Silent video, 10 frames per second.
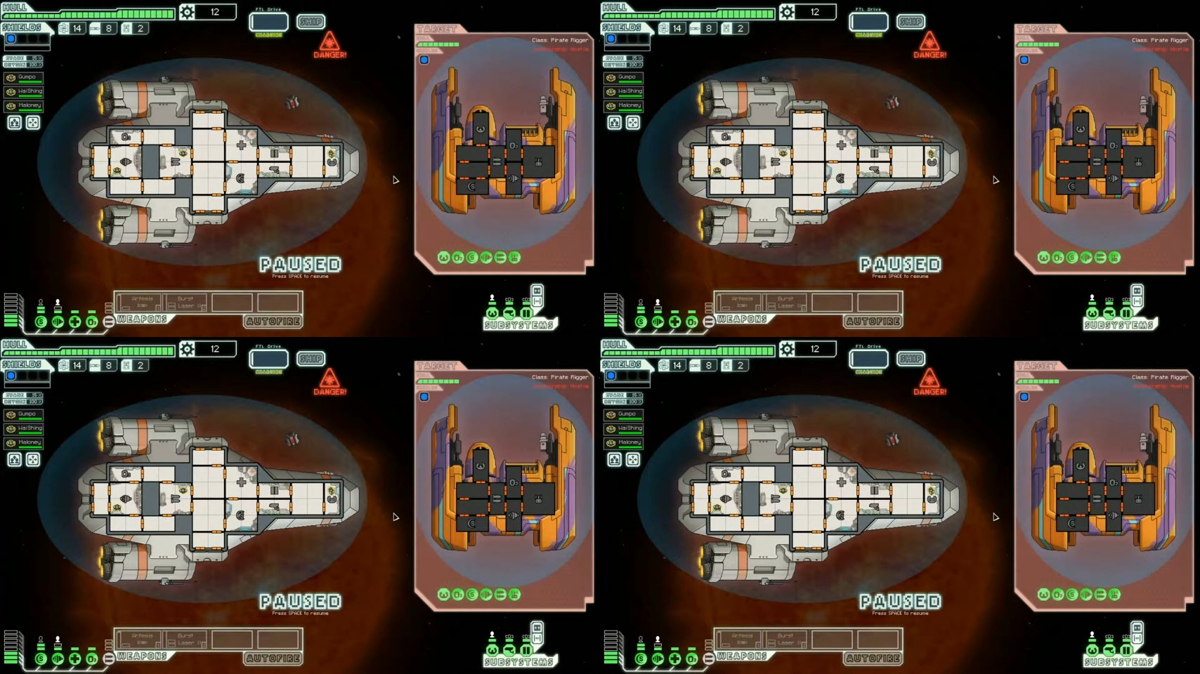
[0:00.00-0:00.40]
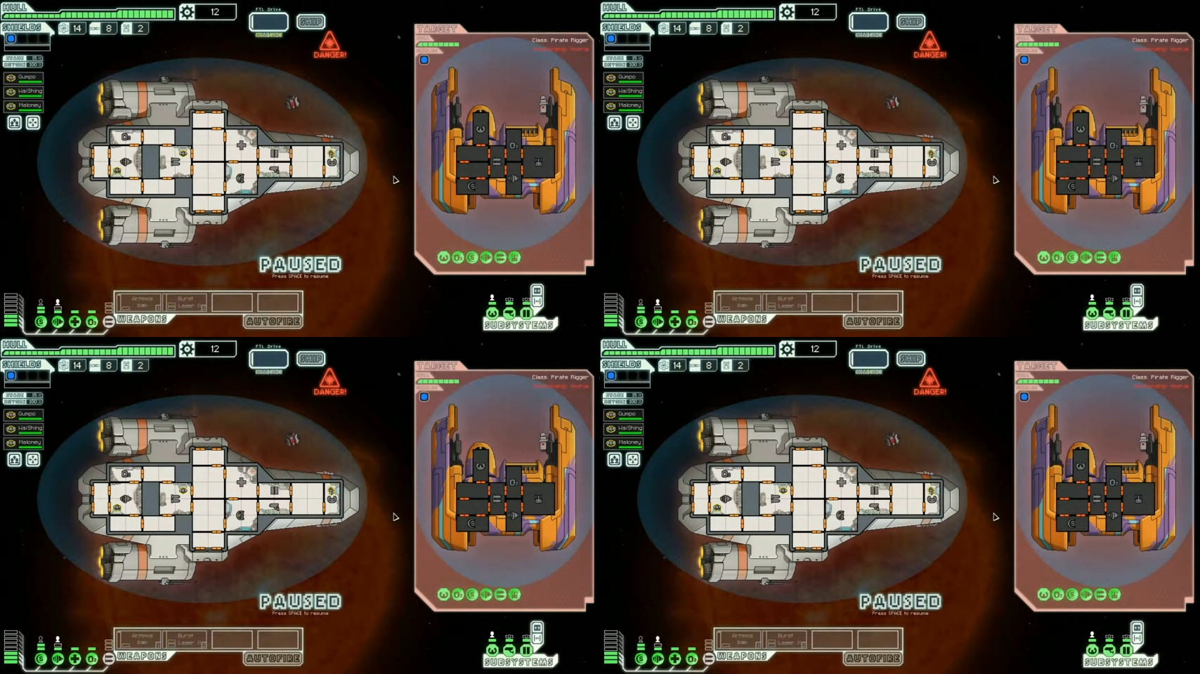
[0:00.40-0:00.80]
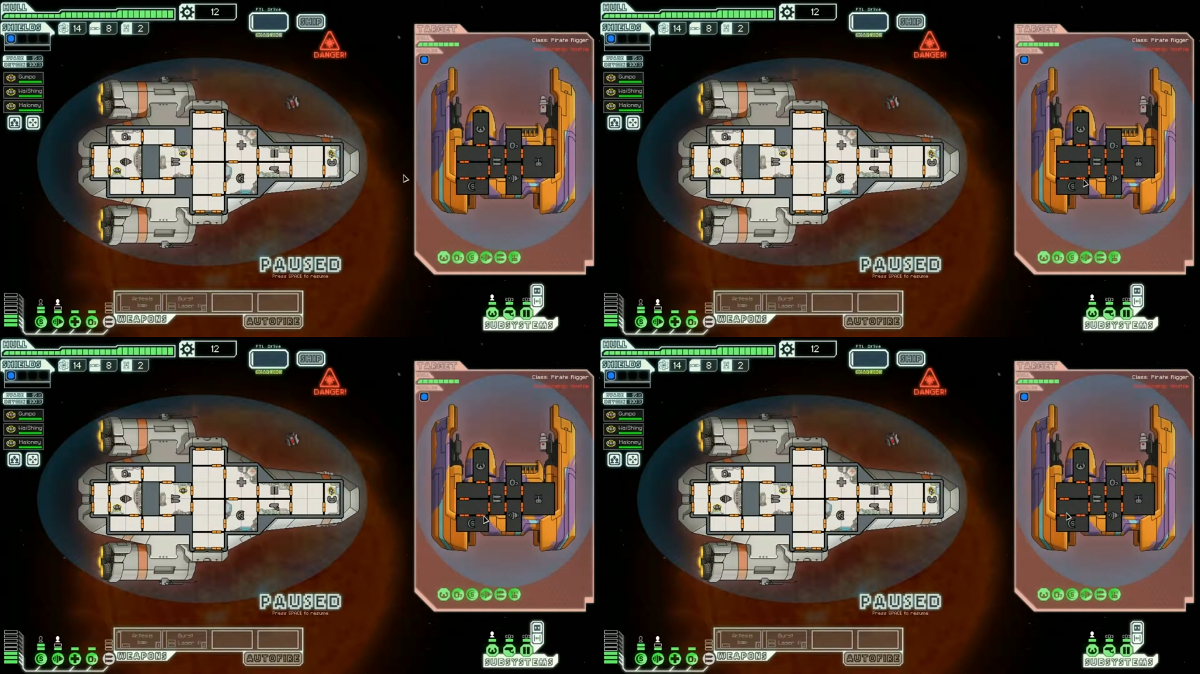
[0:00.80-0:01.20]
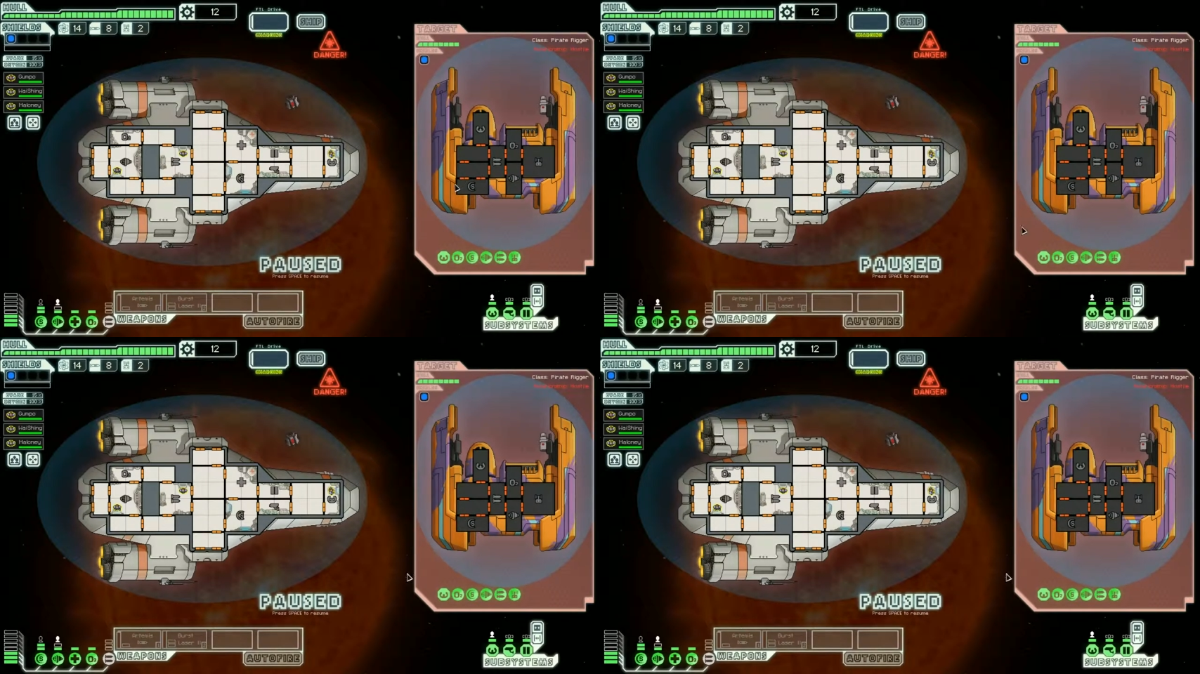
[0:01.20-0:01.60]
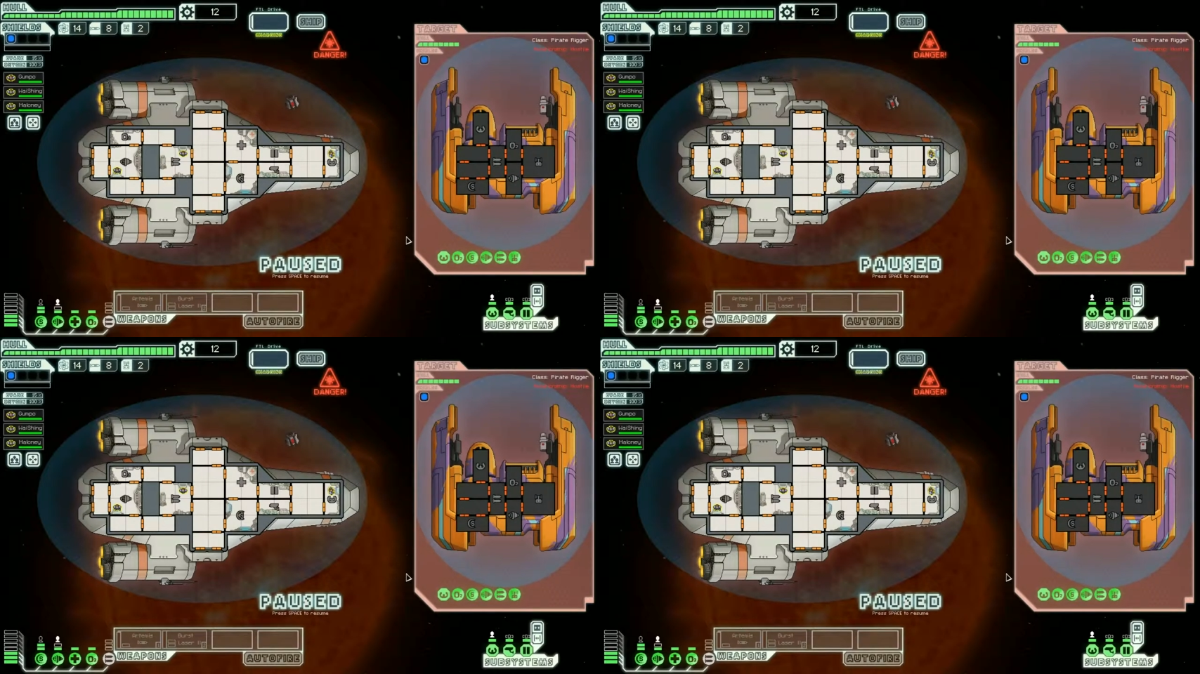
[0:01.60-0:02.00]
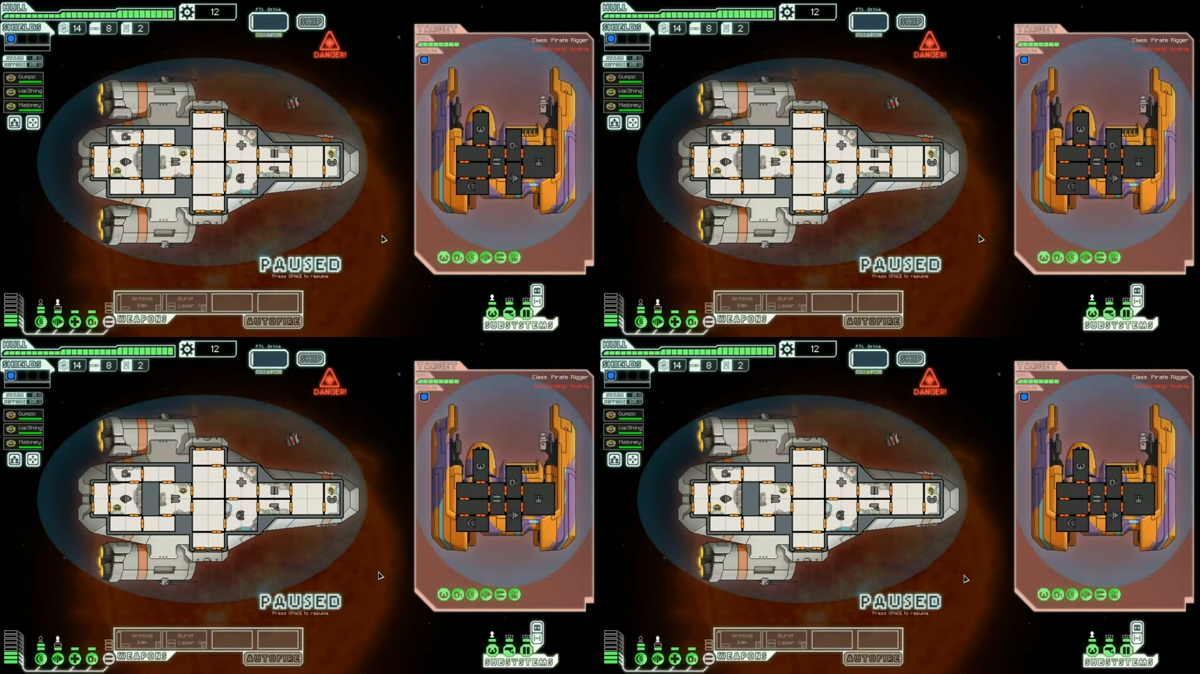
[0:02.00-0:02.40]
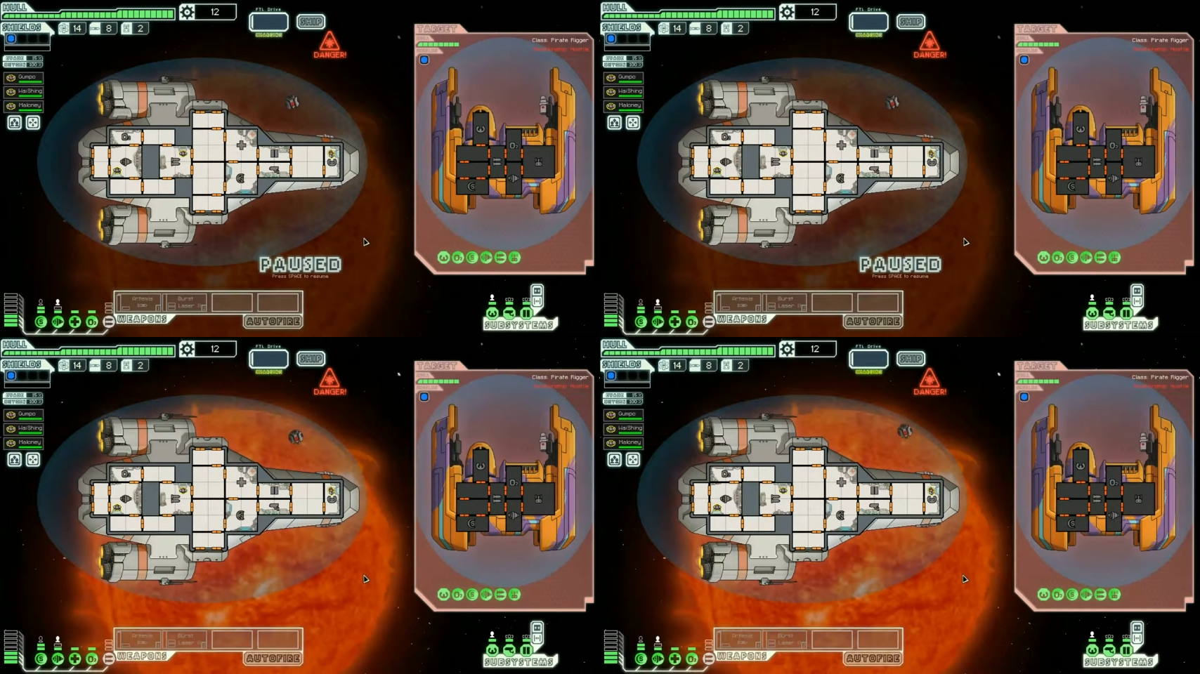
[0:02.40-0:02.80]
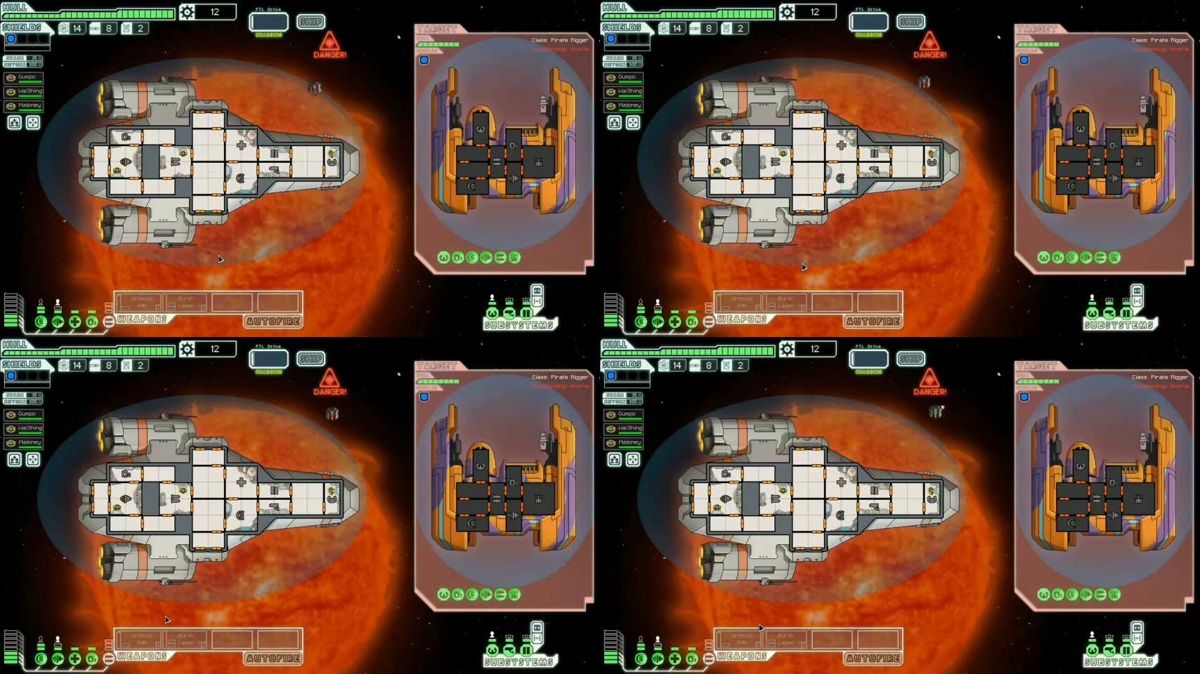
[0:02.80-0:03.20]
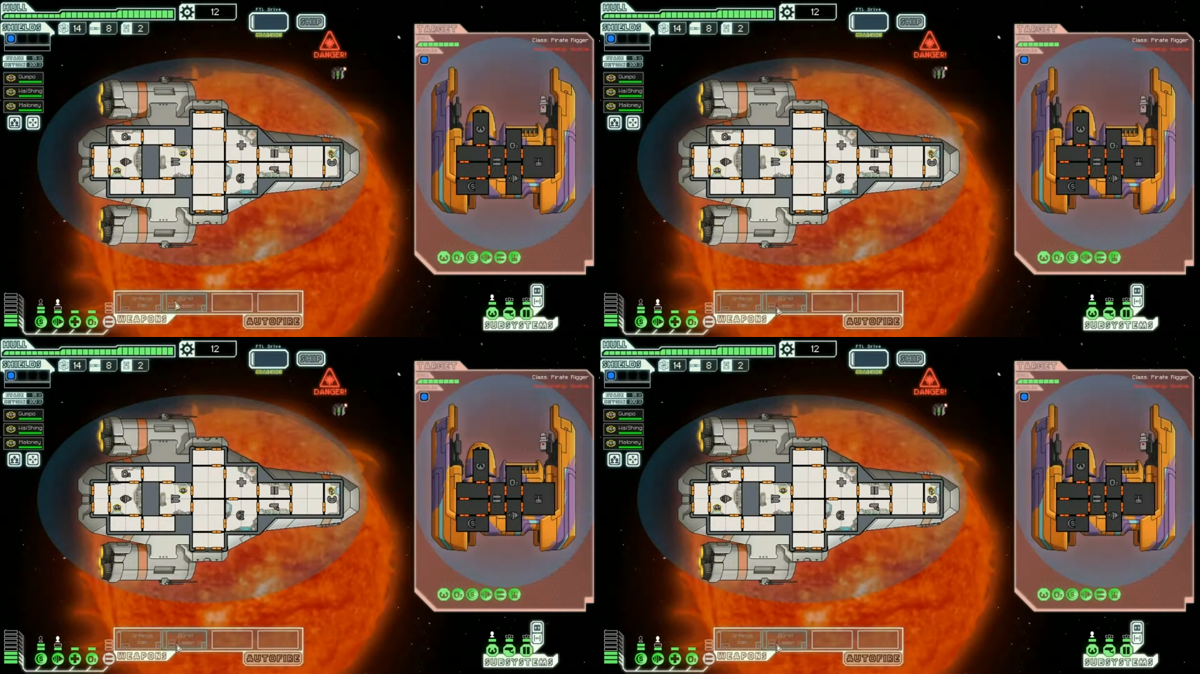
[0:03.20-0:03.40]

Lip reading: No face is visible, so there are no lips to read.